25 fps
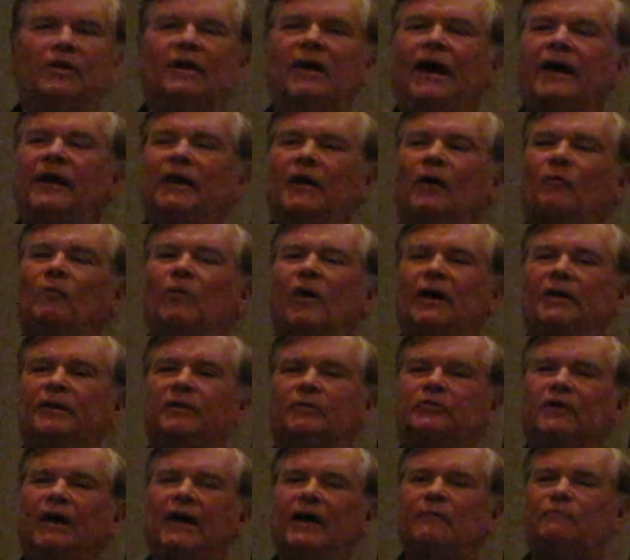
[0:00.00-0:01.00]
And I want
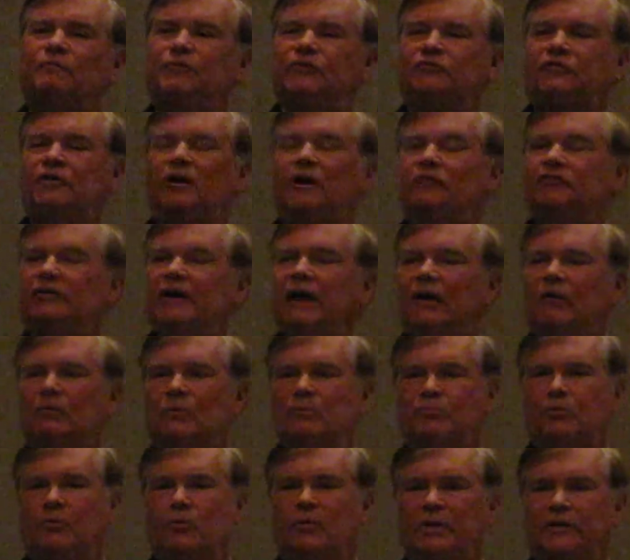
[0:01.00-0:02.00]
to emphasize how
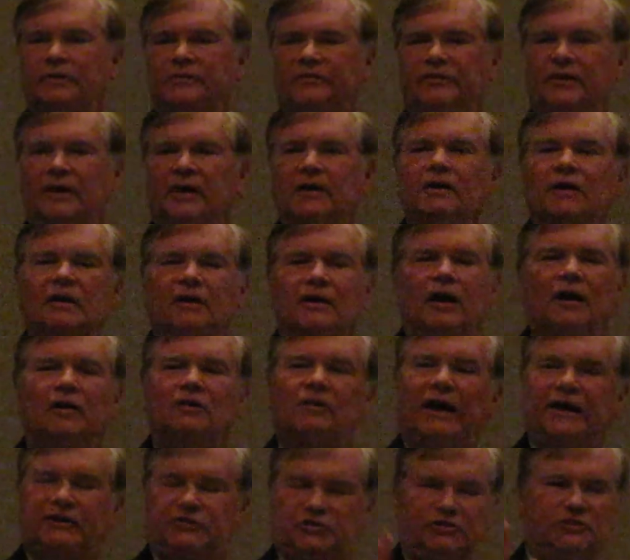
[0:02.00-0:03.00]
important
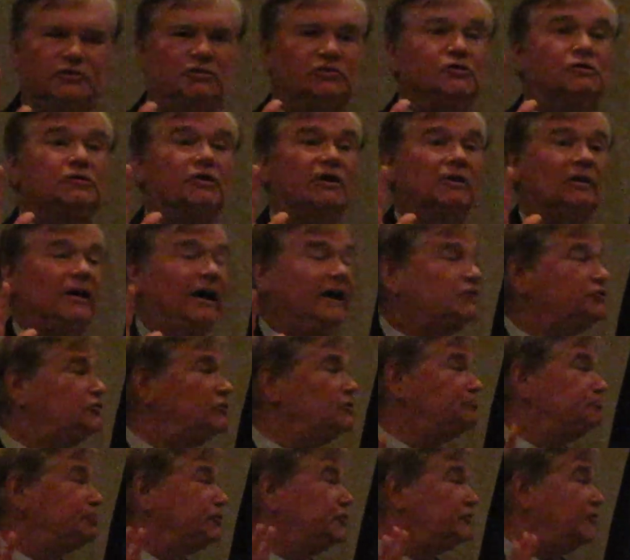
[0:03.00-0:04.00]
your
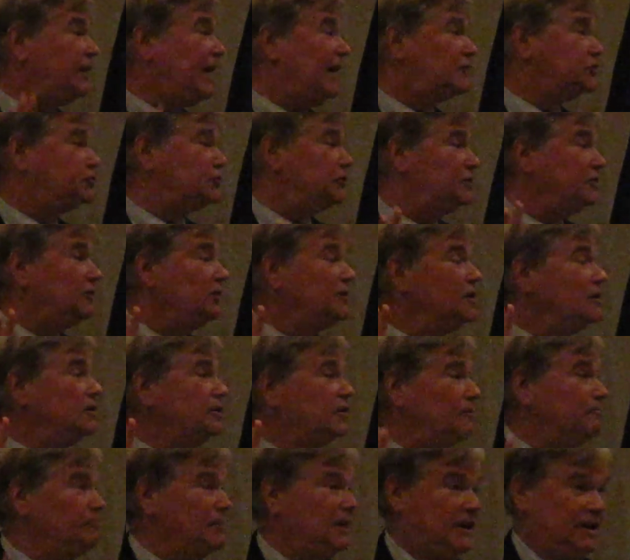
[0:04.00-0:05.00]
election protection
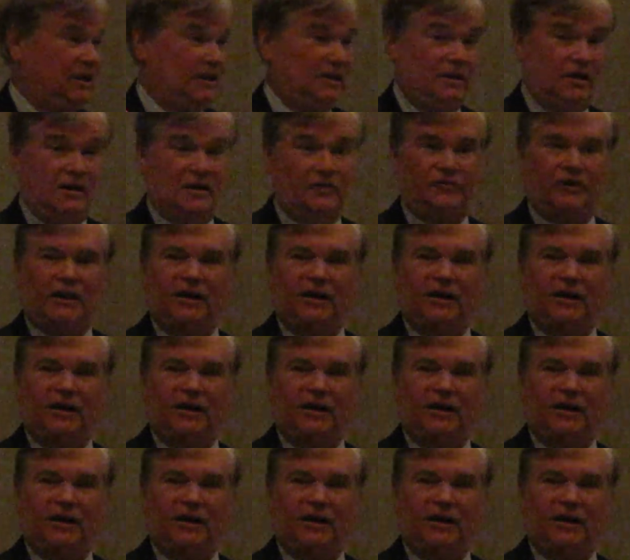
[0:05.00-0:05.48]
committee is.